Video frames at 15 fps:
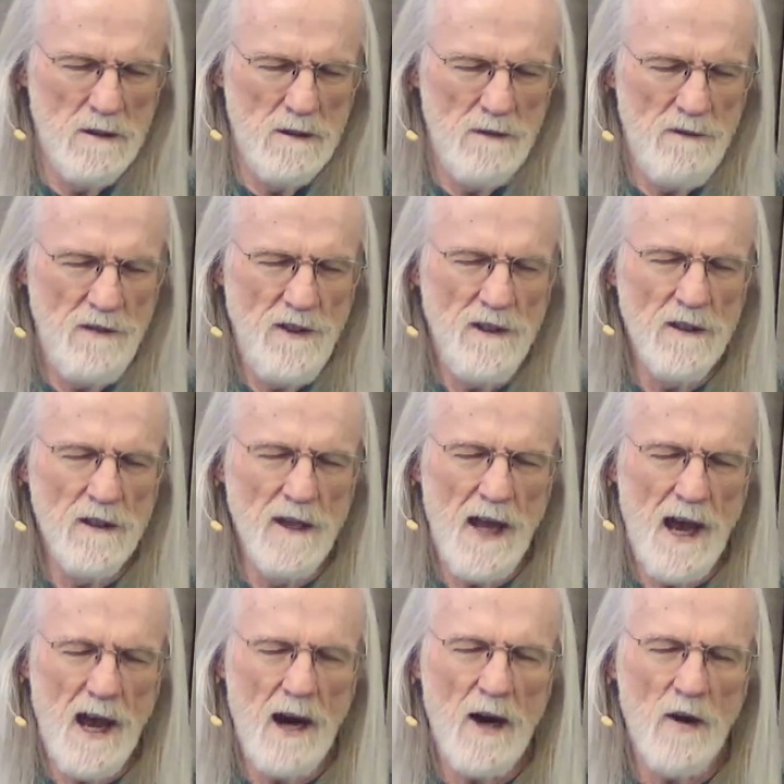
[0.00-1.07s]
feel
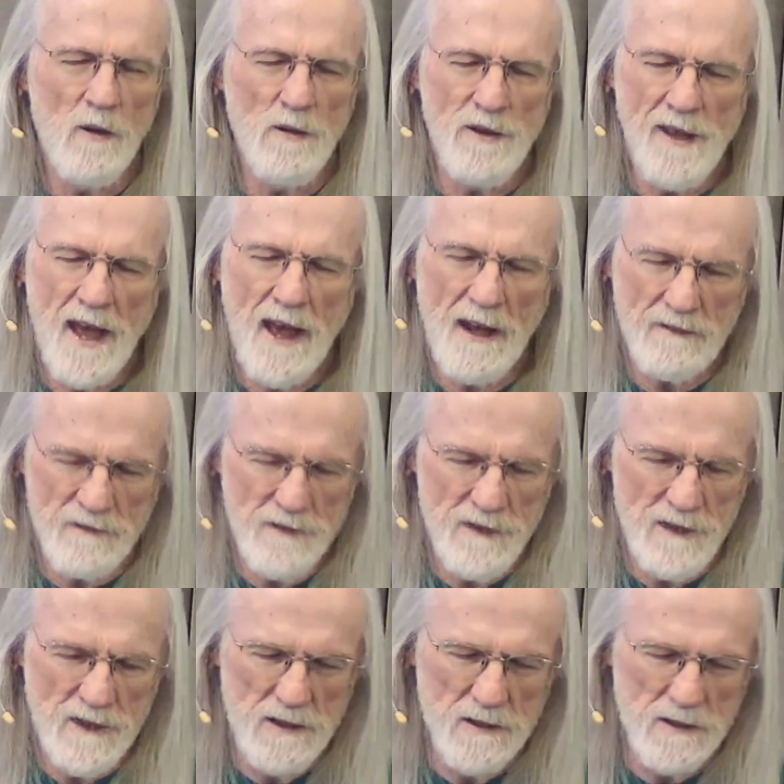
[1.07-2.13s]
how that feels